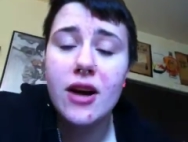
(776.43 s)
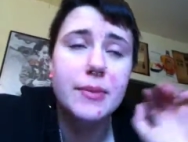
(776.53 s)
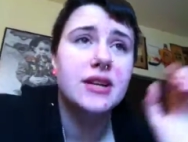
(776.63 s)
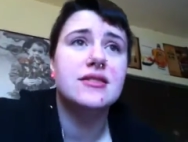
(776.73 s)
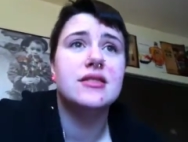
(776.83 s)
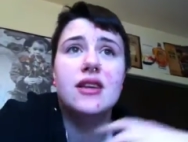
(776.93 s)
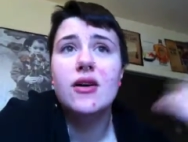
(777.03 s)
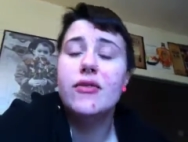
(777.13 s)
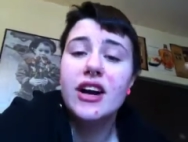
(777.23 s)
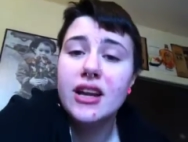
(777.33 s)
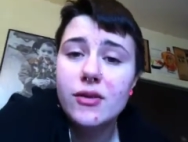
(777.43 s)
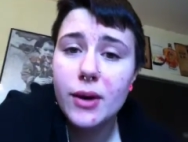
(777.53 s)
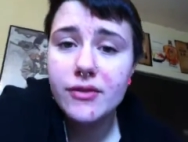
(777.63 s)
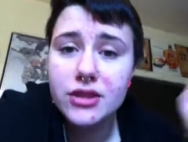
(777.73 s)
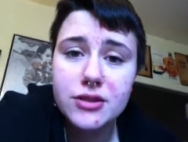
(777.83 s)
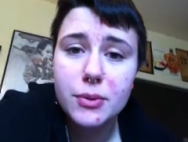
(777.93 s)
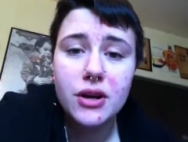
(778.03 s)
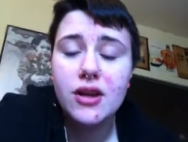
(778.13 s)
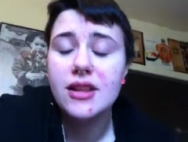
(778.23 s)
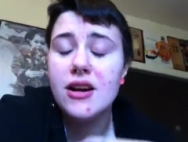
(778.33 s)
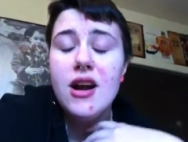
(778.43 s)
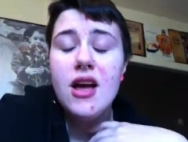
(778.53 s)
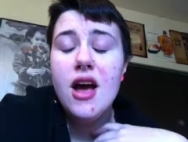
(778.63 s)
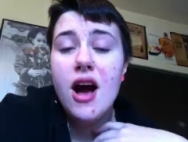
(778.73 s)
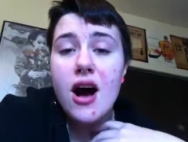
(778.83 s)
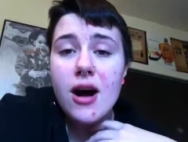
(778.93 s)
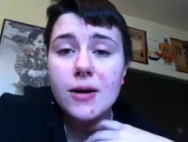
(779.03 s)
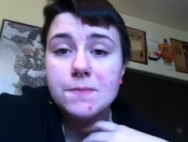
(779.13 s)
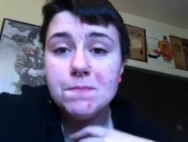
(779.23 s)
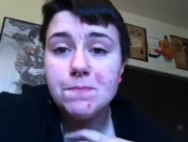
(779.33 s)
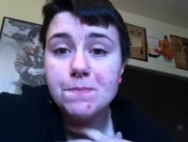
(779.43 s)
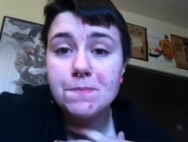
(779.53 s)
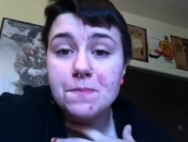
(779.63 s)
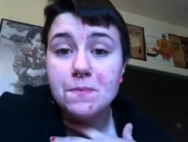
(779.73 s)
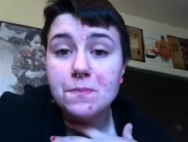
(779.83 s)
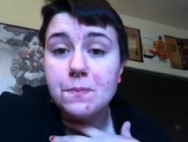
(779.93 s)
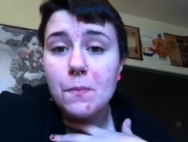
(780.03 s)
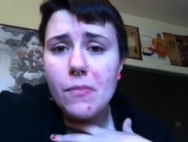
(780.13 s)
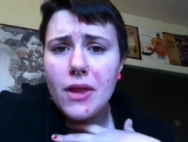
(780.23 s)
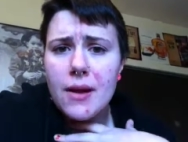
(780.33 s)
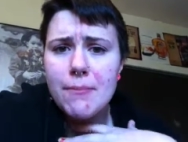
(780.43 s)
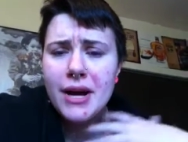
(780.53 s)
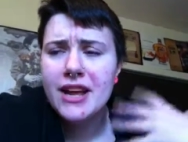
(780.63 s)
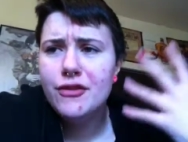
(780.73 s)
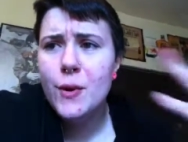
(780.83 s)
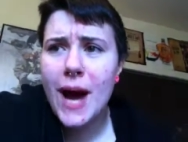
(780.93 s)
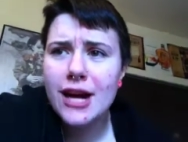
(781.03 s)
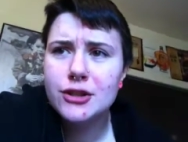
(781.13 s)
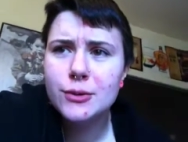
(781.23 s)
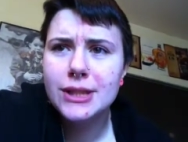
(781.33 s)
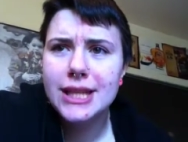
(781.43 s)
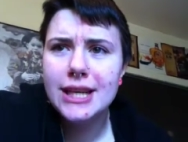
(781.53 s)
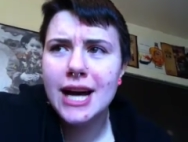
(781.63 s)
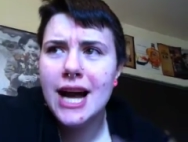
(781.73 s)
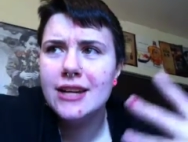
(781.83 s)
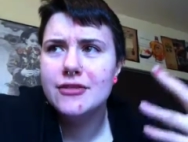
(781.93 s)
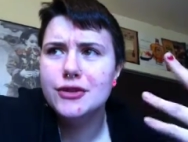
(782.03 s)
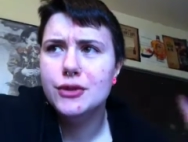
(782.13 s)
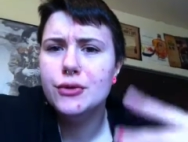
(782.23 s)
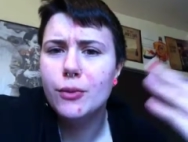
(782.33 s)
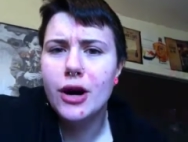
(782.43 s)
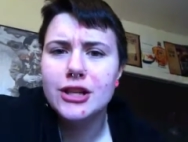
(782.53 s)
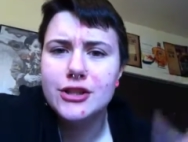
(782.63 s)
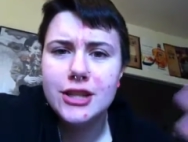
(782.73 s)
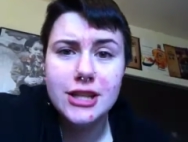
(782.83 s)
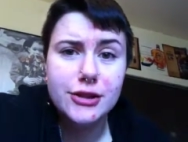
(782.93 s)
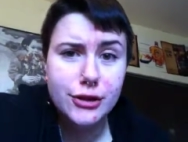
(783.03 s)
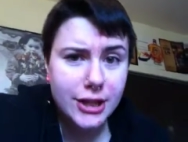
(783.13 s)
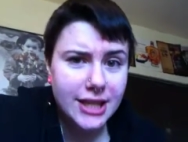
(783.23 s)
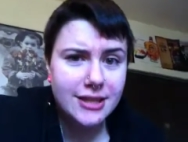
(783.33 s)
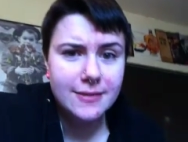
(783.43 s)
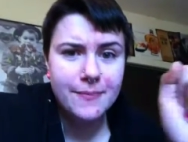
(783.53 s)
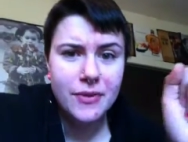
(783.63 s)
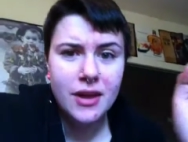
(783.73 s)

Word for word: not? Because you know, fuck it, whatever, just put it on there. Um, but if you actually kind of do watch this shit,